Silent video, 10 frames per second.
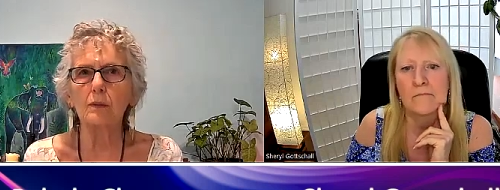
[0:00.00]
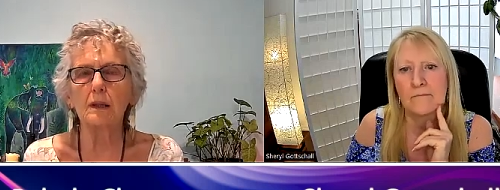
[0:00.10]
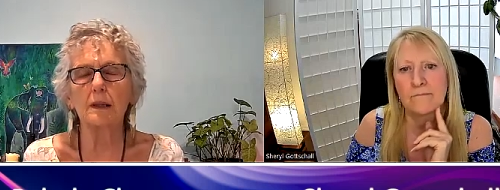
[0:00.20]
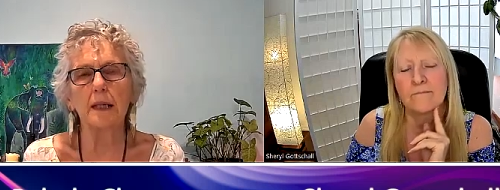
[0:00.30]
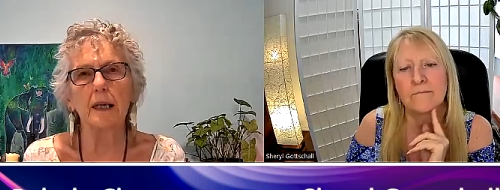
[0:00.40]

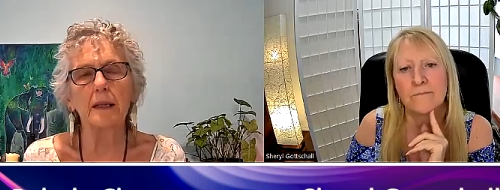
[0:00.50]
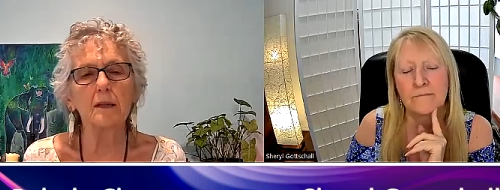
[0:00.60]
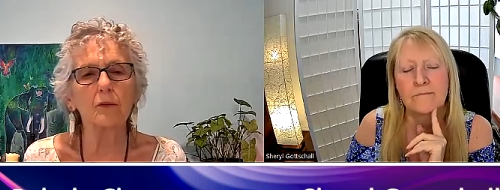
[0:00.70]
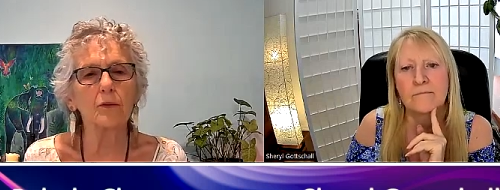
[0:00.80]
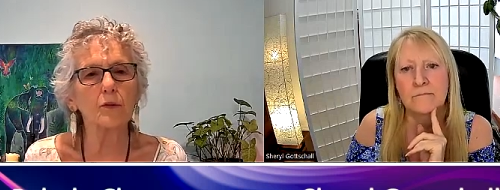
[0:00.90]
Speaker 1: can end
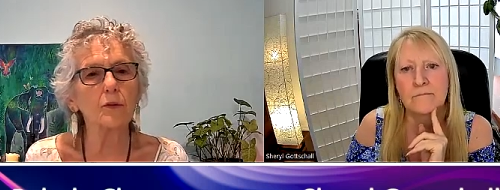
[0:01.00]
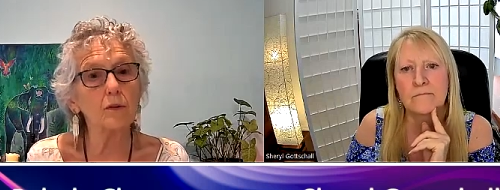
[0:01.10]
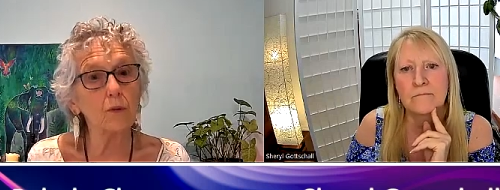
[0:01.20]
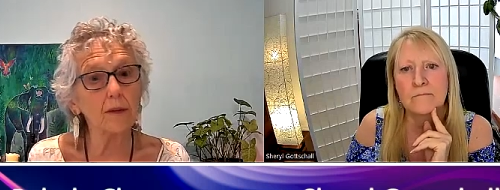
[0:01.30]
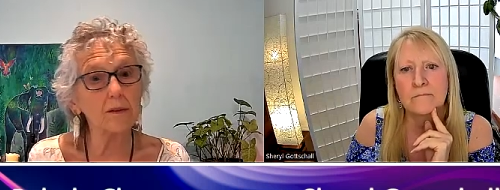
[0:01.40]
in all sorts
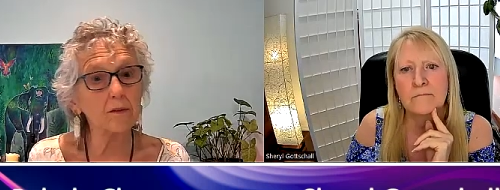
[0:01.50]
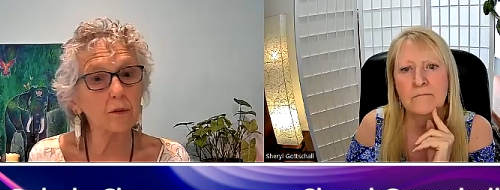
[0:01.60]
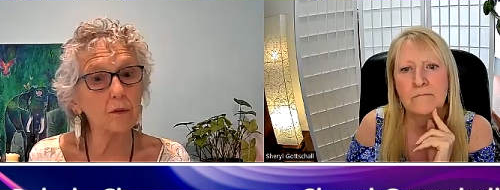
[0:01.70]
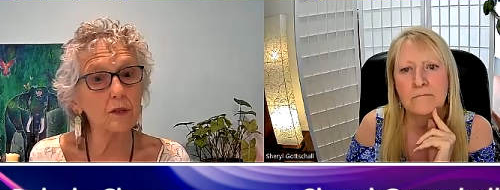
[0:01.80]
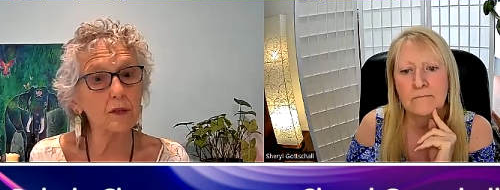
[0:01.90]
of ways of
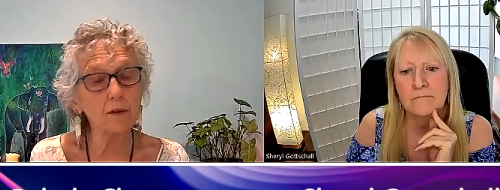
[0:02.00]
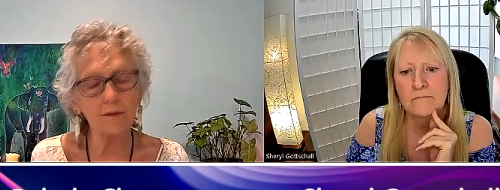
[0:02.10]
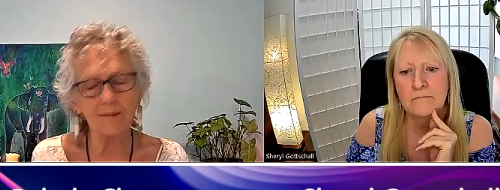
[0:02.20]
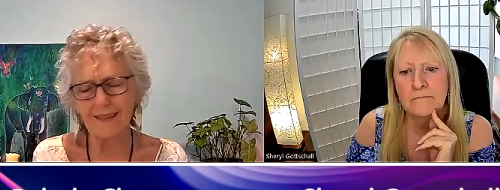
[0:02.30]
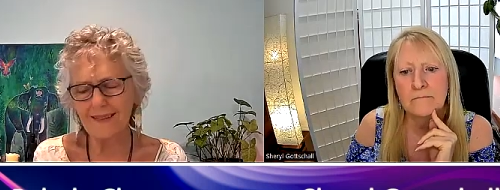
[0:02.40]
course so
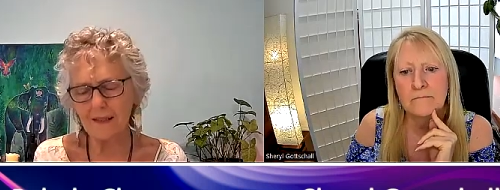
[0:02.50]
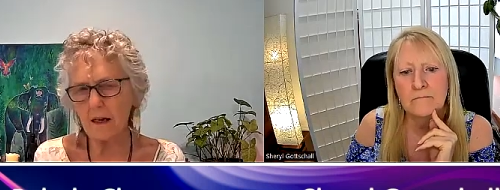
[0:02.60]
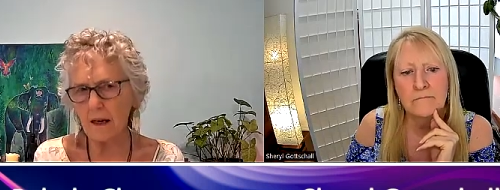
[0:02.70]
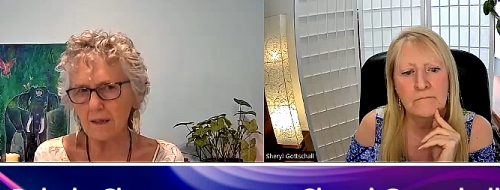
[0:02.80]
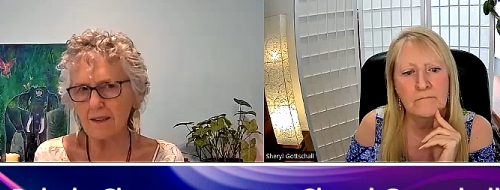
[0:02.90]
that's the
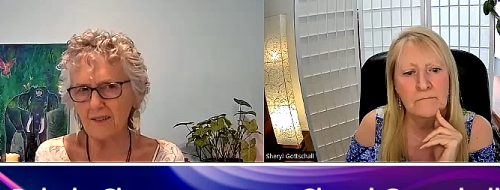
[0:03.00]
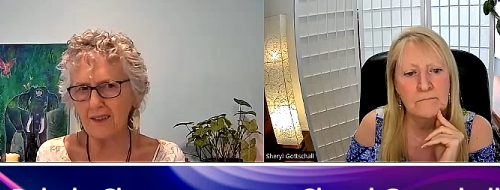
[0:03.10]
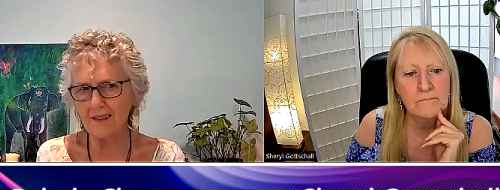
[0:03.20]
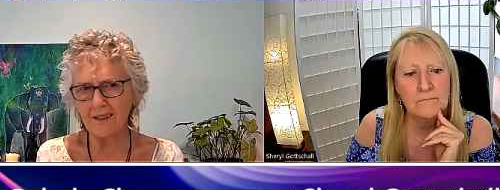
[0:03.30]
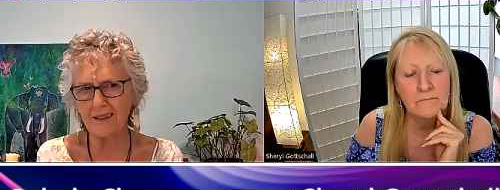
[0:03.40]
kind of
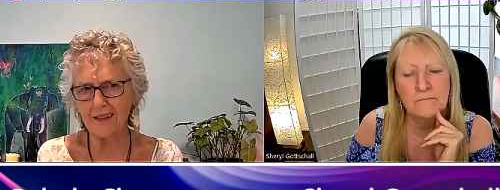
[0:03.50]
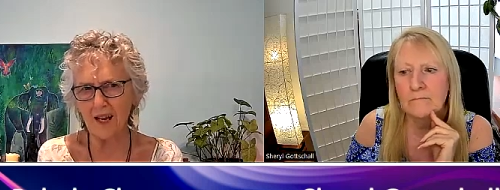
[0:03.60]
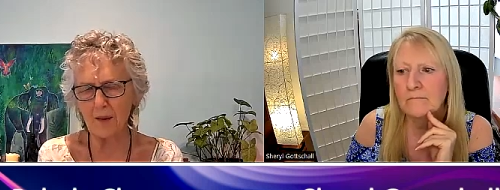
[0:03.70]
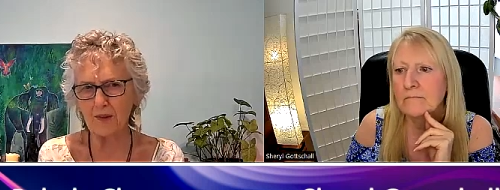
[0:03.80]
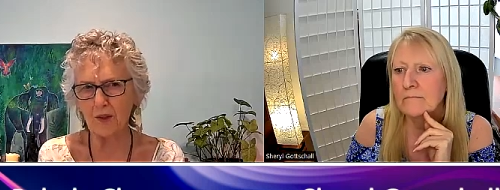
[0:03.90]
thing that can
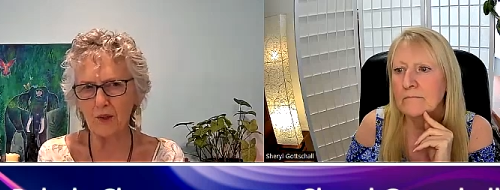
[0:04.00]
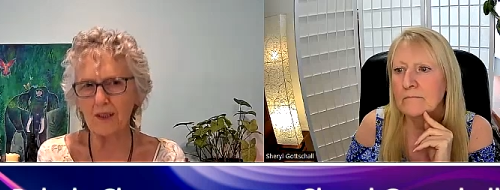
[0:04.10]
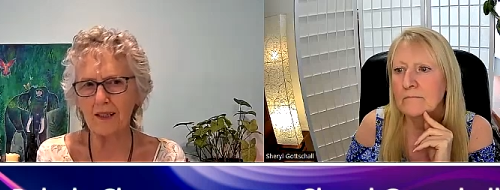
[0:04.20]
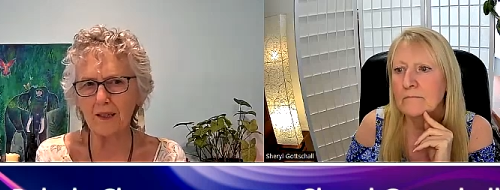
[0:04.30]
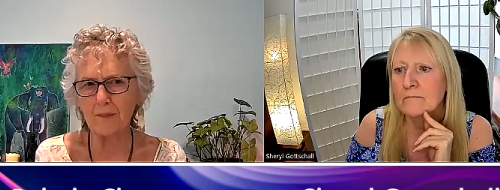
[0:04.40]
happen on
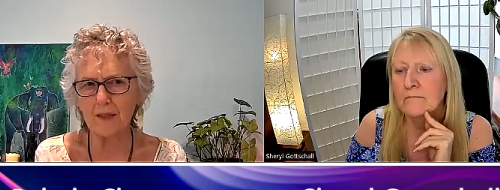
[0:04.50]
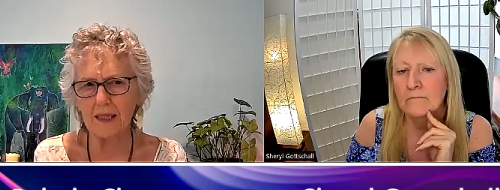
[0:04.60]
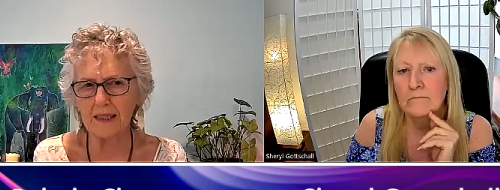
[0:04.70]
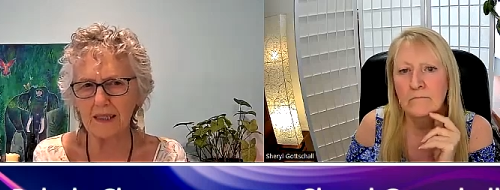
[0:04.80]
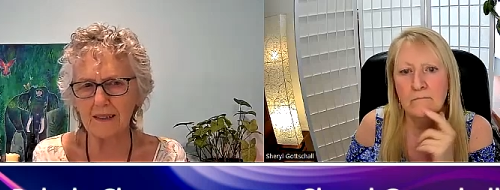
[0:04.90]
an eclipse
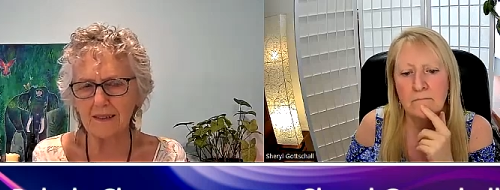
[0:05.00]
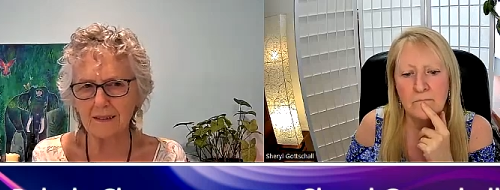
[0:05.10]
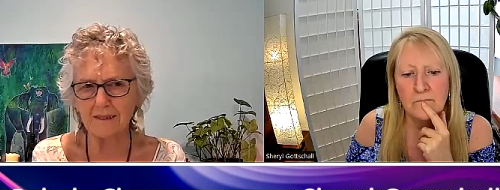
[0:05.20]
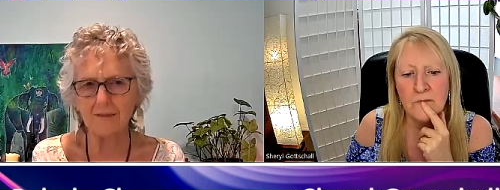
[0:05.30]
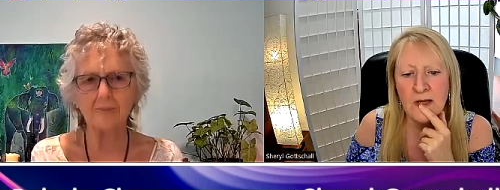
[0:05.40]
like
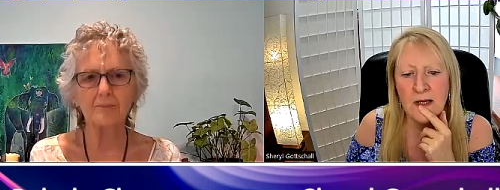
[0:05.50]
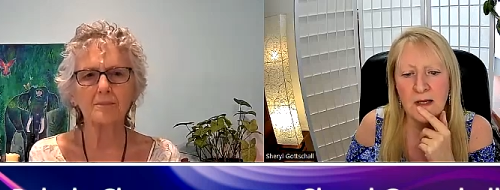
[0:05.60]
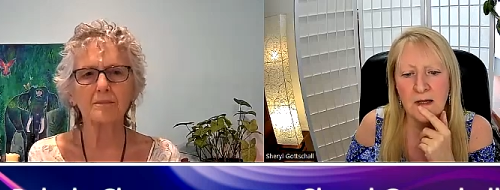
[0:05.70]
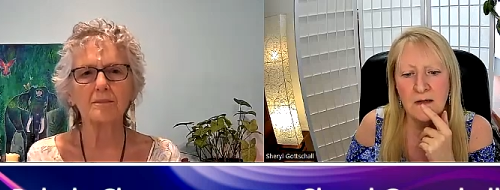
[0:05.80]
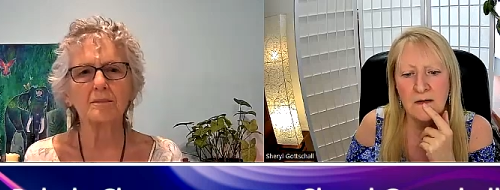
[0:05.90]
this
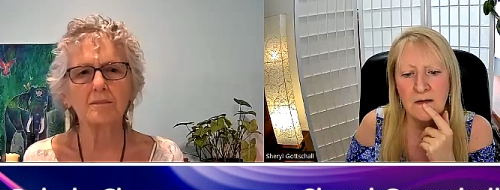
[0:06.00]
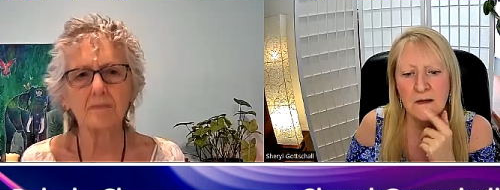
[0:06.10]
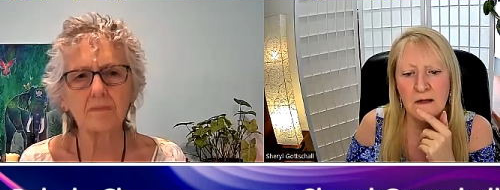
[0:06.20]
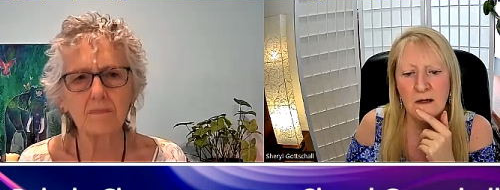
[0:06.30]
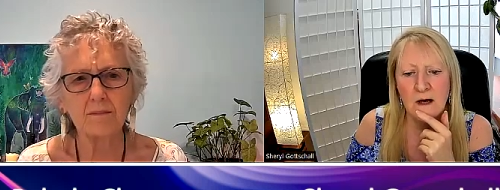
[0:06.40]
Speaker 2: yeah
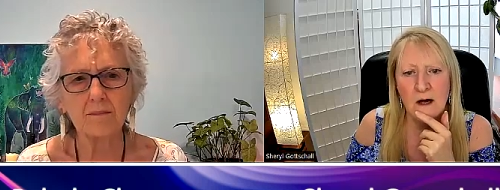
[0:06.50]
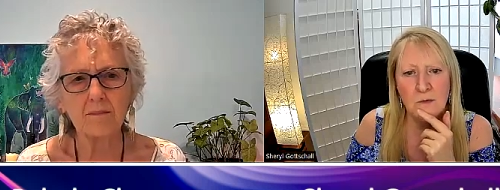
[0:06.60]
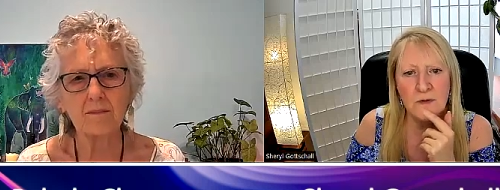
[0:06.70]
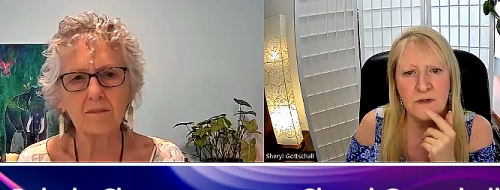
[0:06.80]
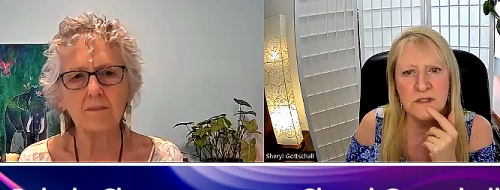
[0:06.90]
i
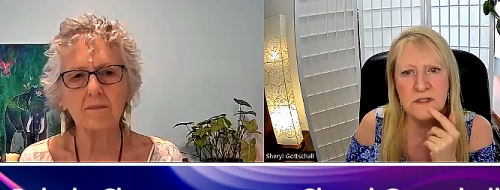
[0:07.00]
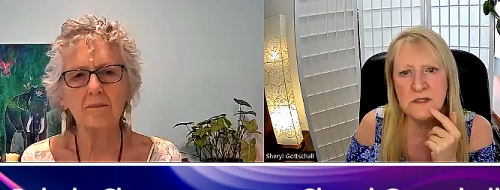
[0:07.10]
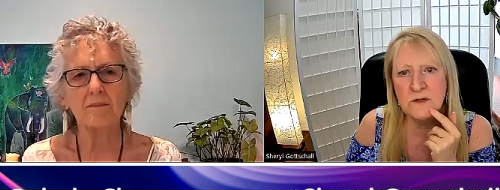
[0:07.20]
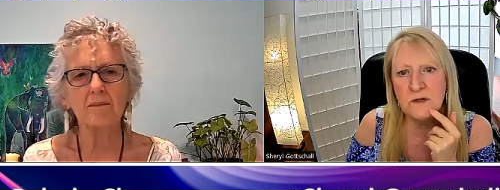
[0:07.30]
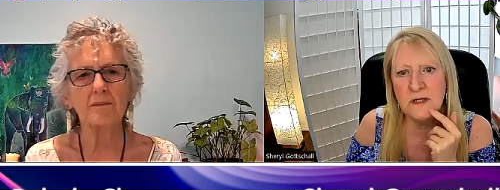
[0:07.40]
was
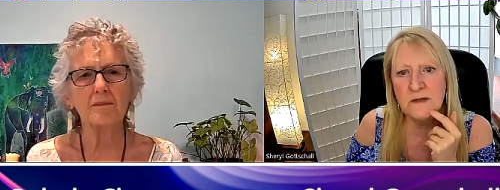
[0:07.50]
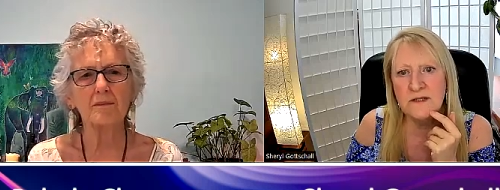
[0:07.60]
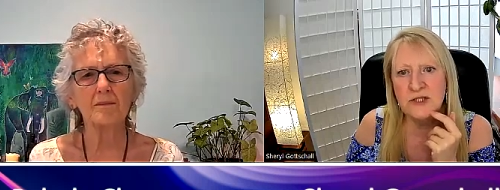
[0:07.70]
just looking at the